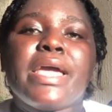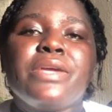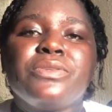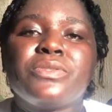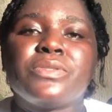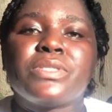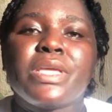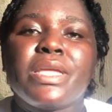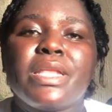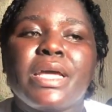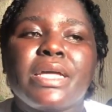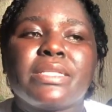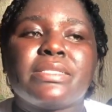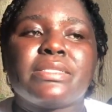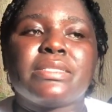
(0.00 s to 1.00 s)
I used to say
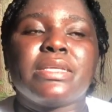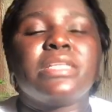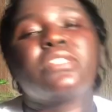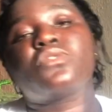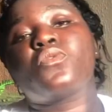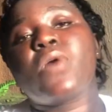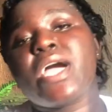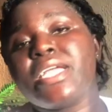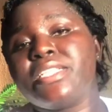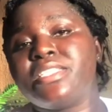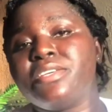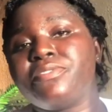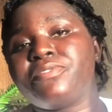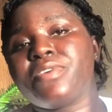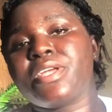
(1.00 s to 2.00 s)
that it's quite
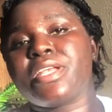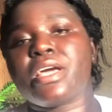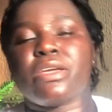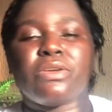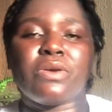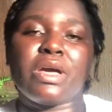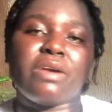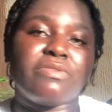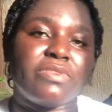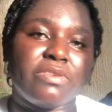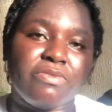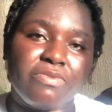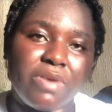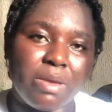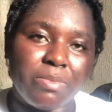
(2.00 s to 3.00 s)
different that you have
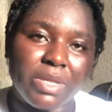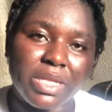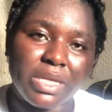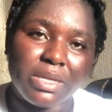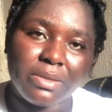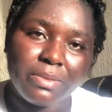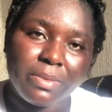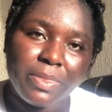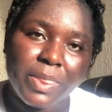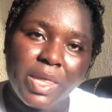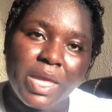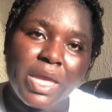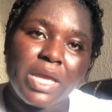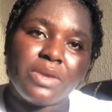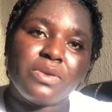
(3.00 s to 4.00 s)
your family.
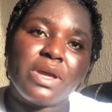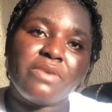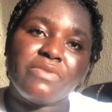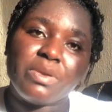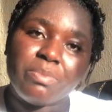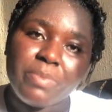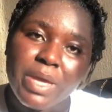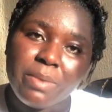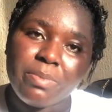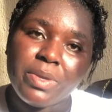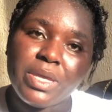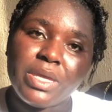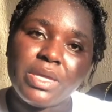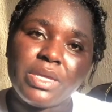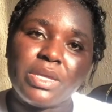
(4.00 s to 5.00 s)
You have a
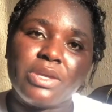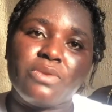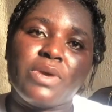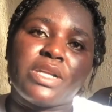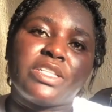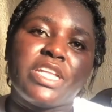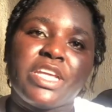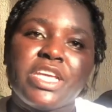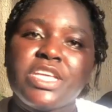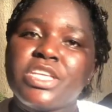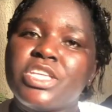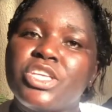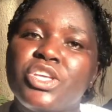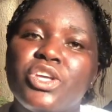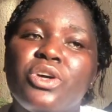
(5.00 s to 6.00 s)
baby you are taking
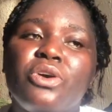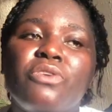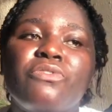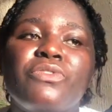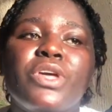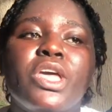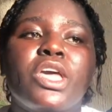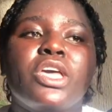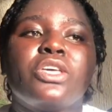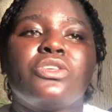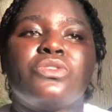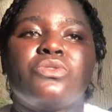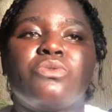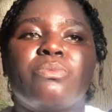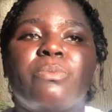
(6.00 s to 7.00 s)
care of,
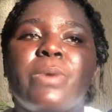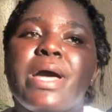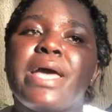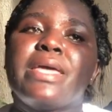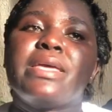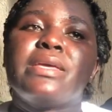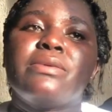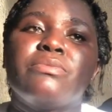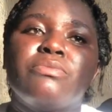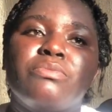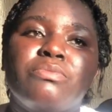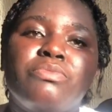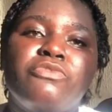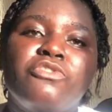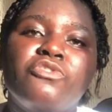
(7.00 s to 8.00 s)
you buy
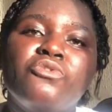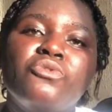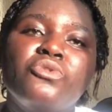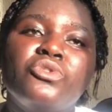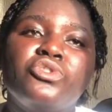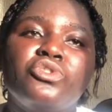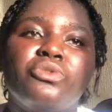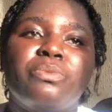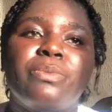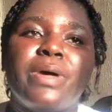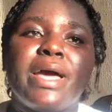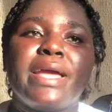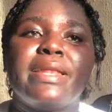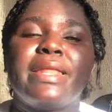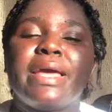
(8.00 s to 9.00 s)
food, you
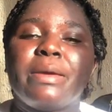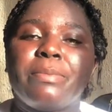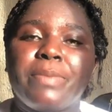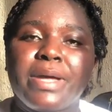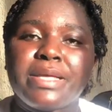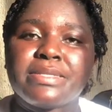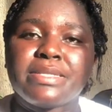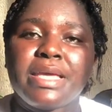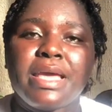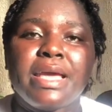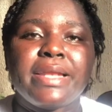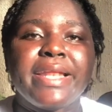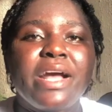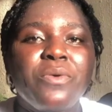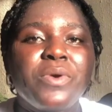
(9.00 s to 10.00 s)
buy diapers.
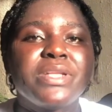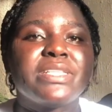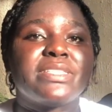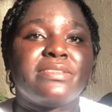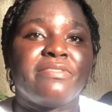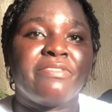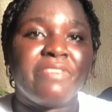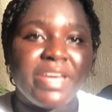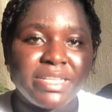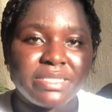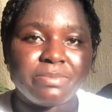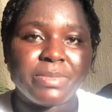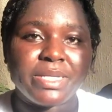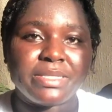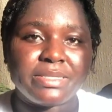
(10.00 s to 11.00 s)
That one is
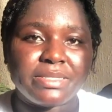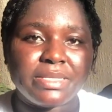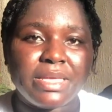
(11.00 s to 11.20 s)
investment